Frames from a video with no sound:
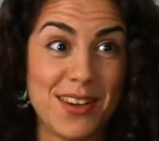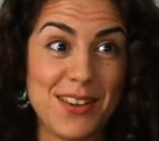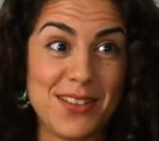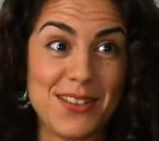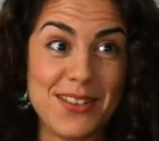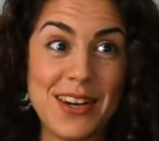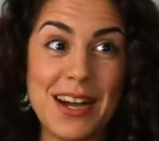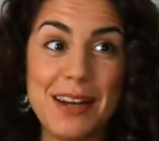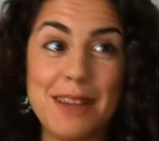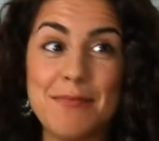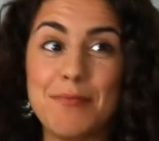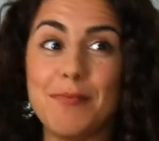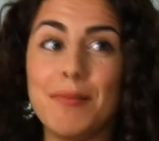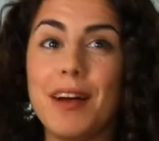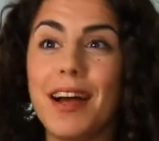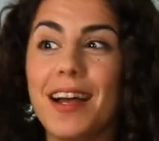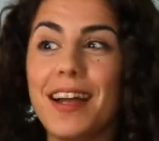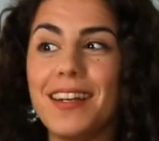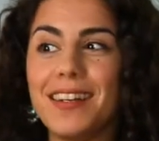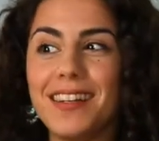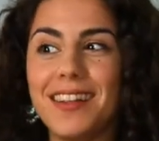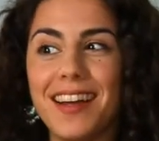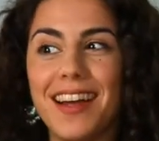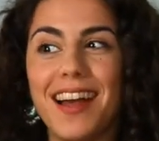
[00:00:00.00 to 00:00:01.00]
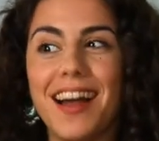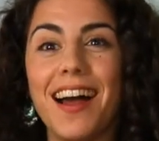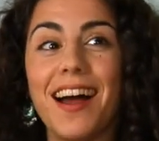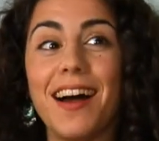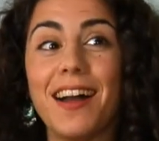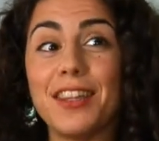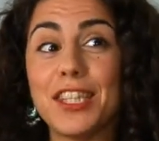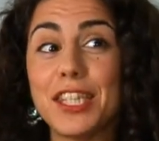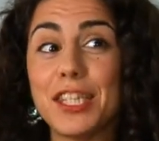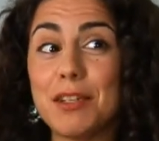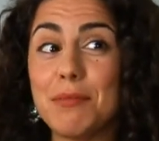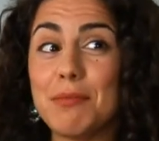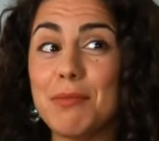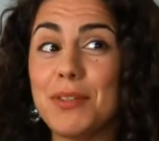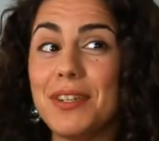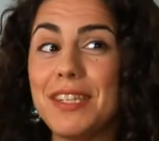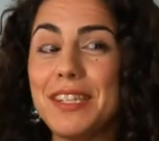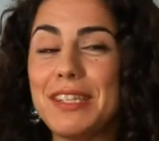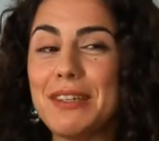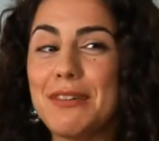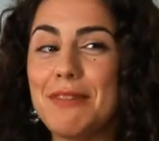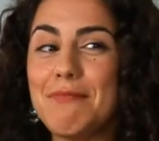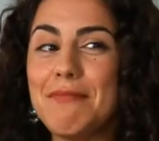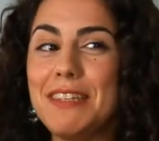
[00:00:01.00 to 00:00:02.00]
So a little birdie
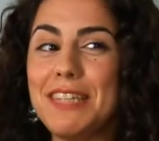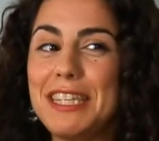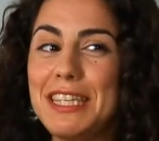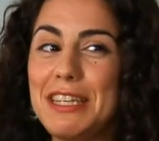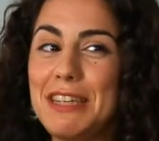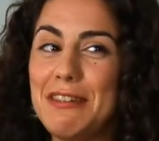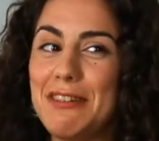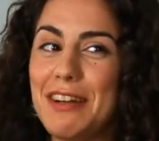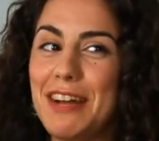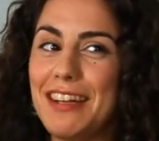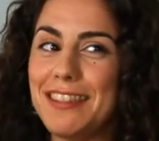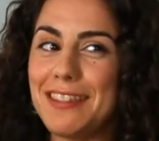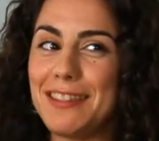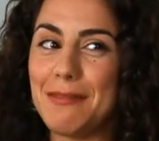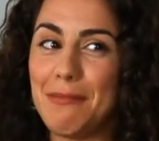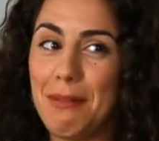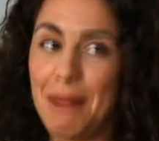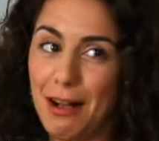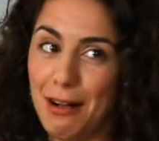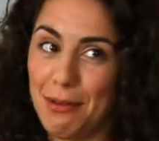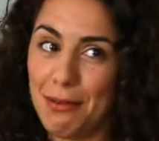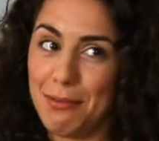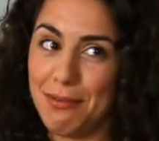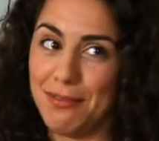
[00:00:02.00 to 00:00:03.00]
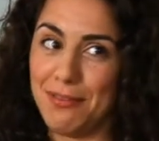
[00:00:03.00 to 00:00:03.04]
told me that you got some help